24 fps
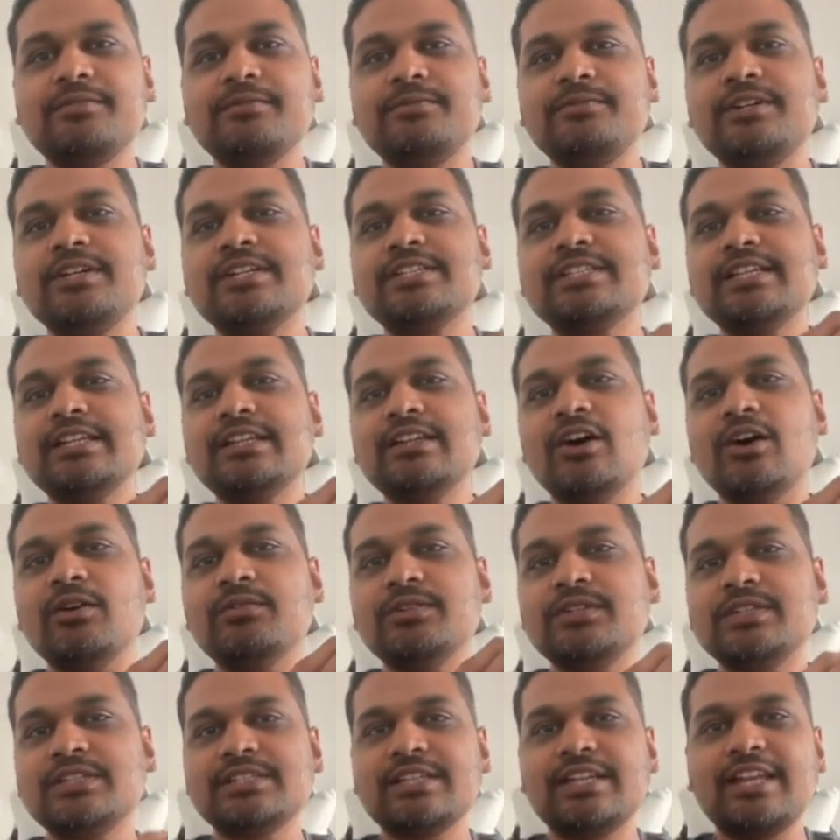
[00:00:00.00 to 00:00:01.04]
Vercel
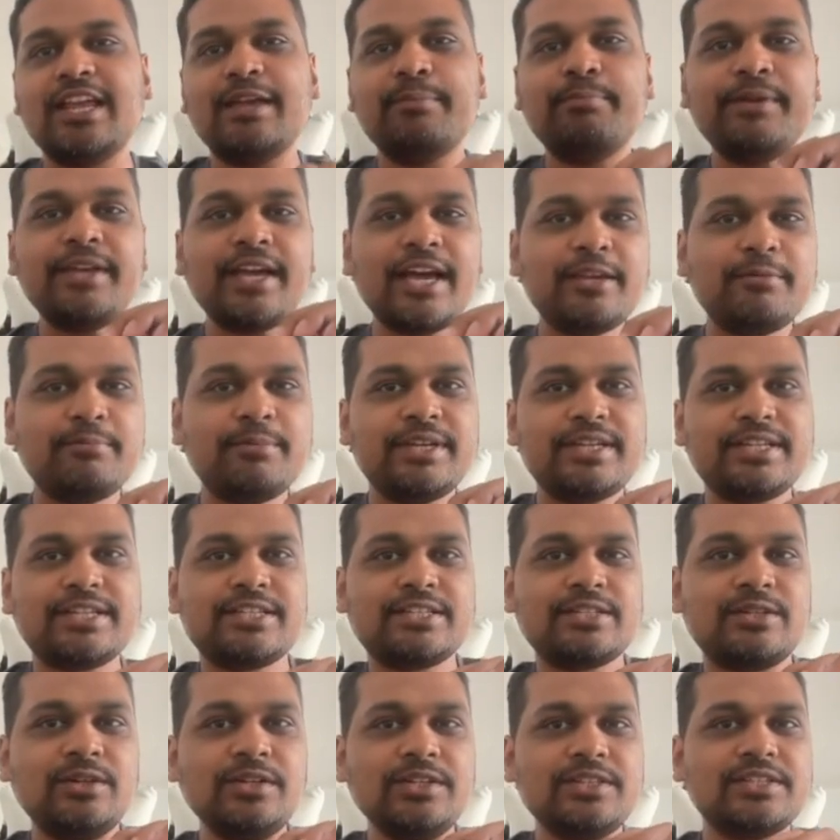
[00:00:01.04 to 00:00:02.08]
offers an API-based
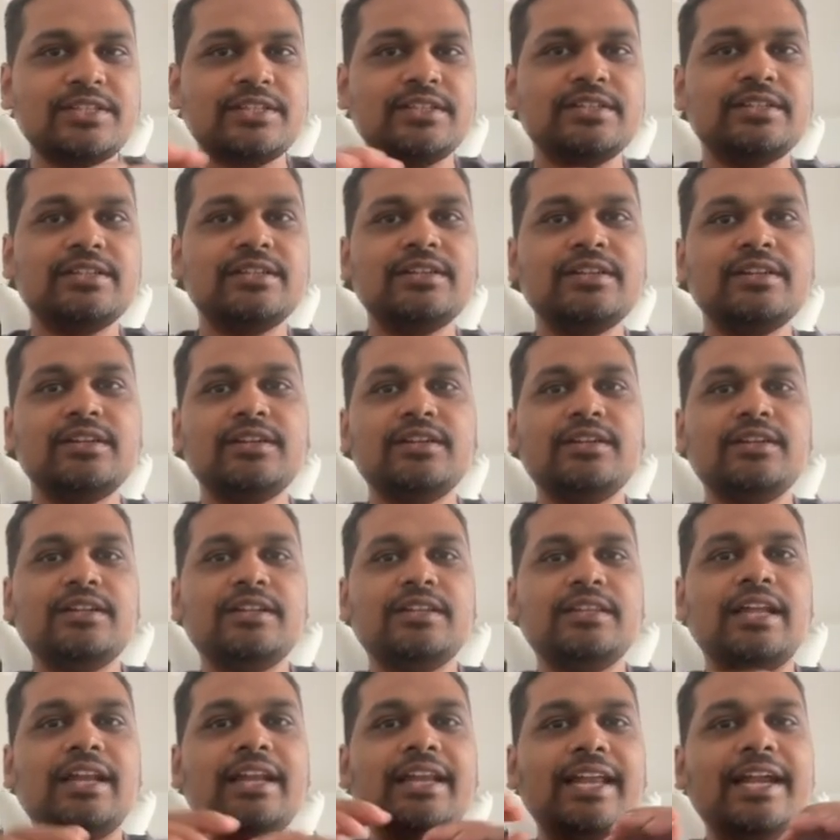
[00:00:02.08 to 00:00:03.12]
solution
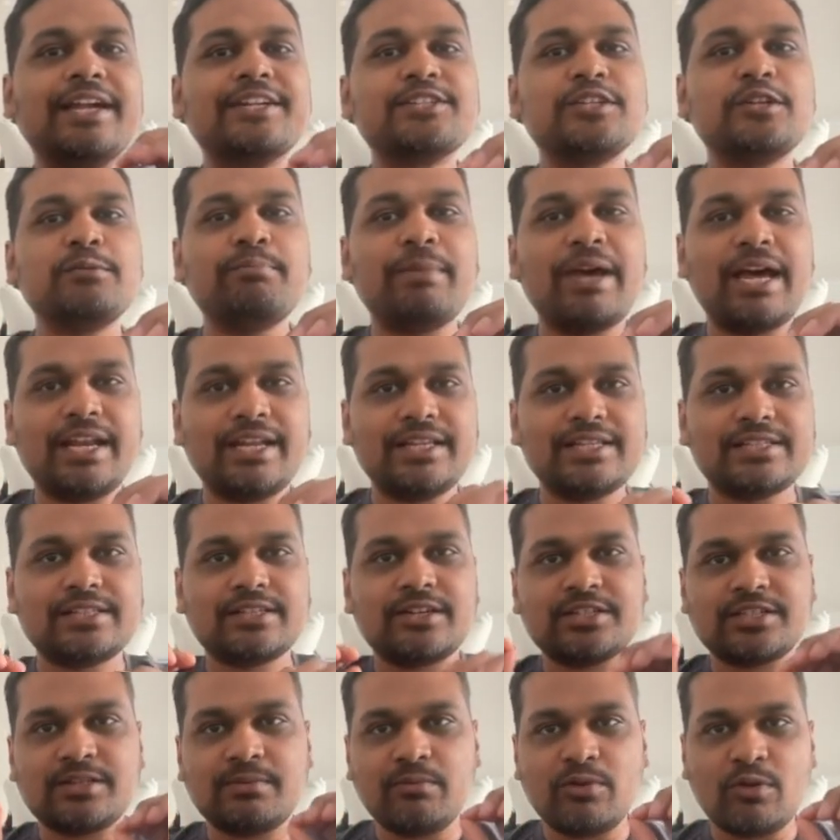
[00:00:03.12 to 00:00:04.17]
that lets you manage
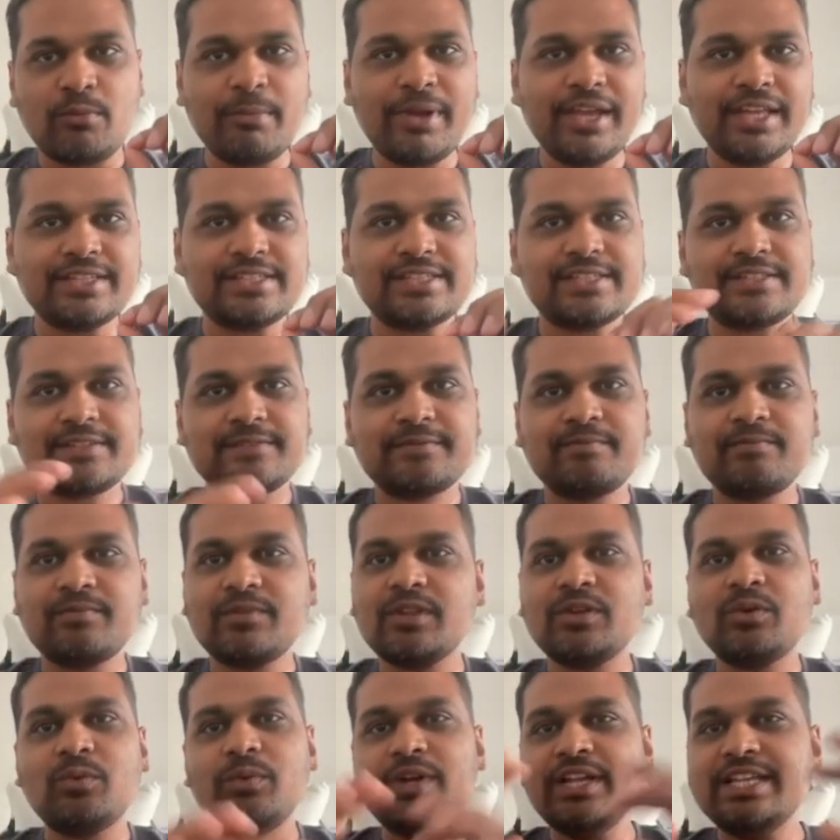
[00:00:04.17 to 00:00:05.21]
custom domains,
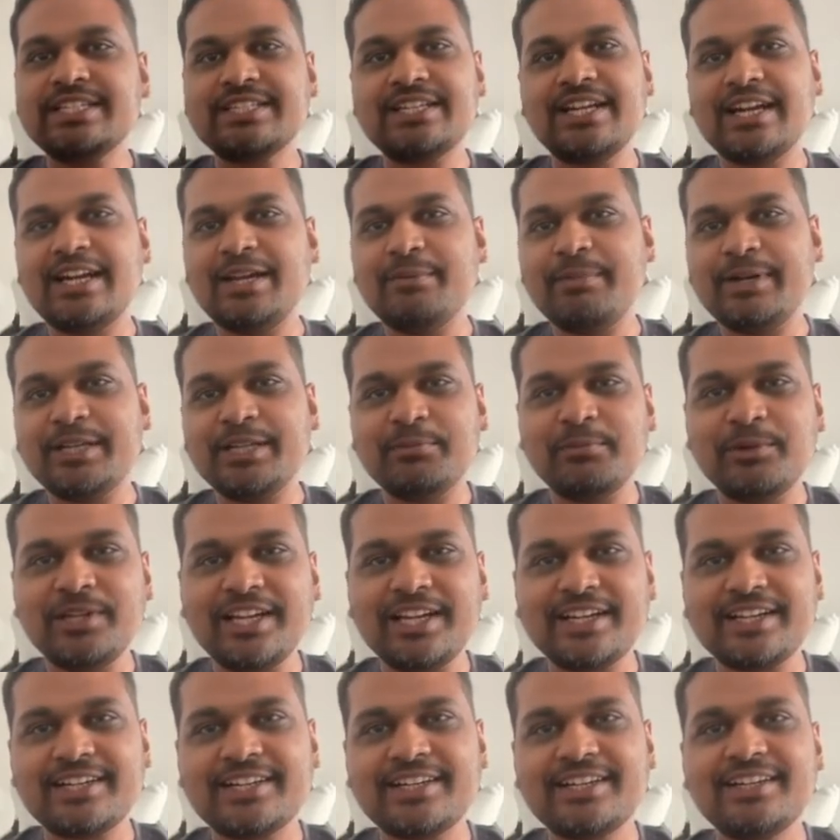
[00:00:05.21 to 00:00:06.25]
we instantly bit the
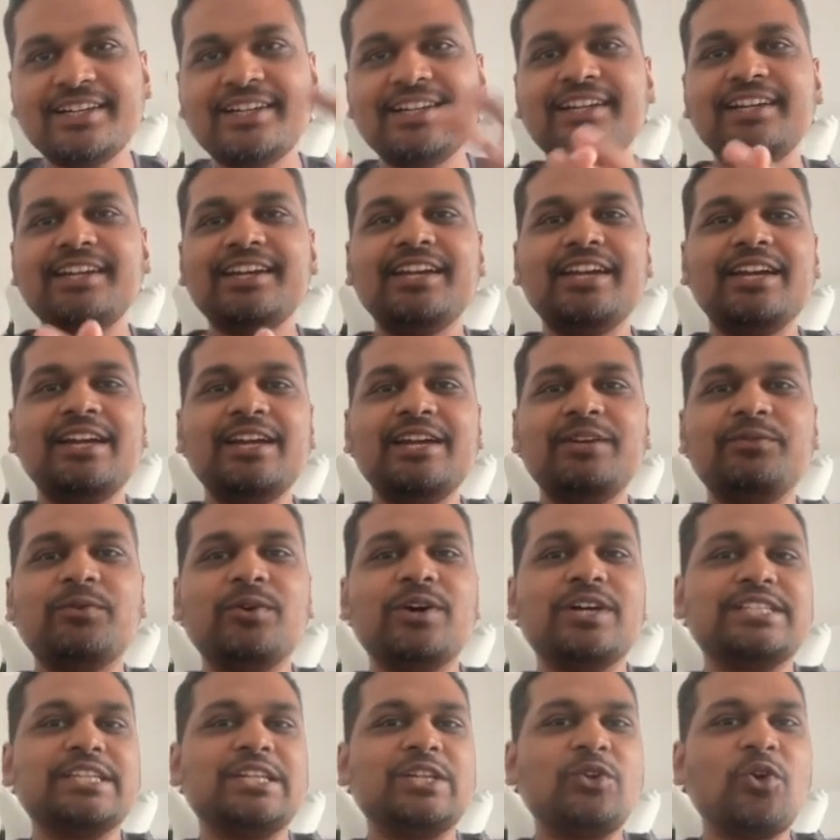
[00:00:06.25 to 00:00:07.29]
bullet. It
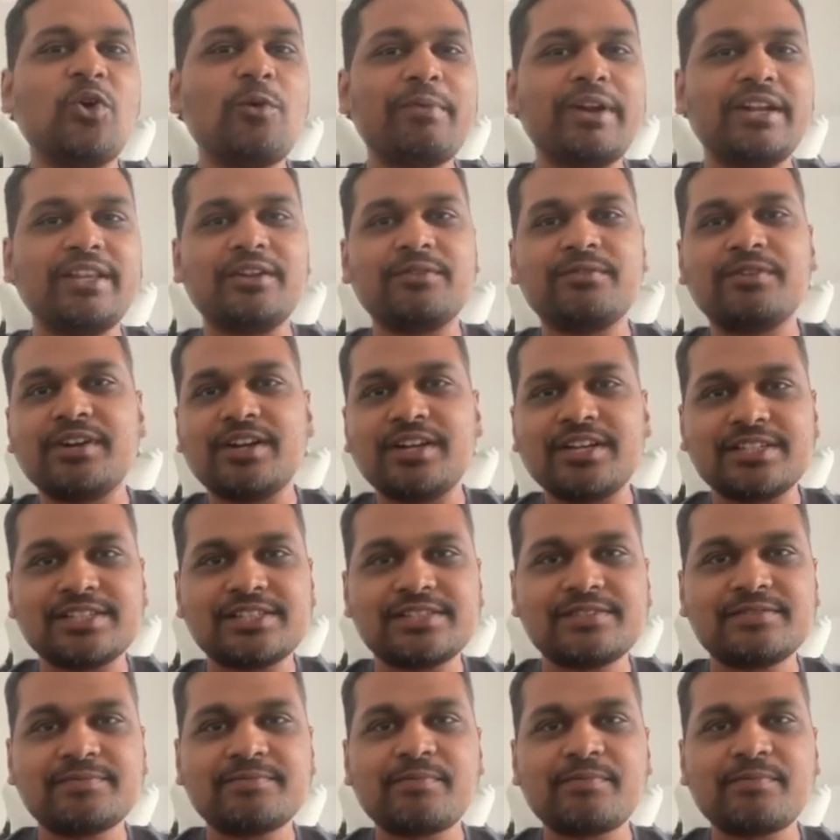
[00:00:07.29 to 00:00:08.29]
was a no-brainer for us.